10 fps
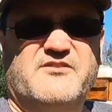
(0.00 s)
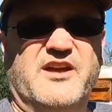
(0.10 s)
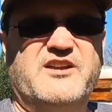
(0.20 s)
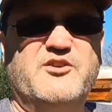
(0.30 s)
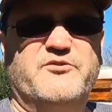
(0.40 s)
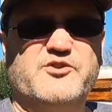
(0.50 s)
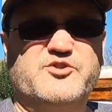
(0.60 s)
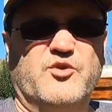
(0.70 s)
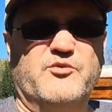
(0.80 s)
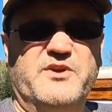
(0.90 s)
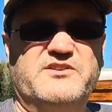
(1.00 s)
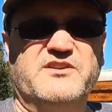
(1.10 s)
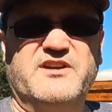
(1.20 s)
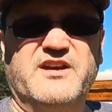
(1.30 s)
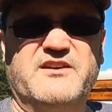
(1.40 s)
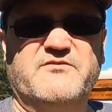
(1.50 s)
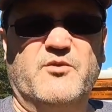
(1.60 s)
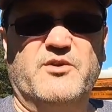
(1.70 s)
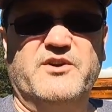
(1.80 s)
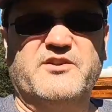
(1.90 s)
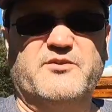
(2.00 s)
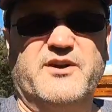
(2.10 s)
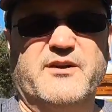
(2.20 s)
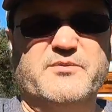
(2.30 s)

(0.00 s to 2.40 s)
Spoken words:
Thank you for joining me today for another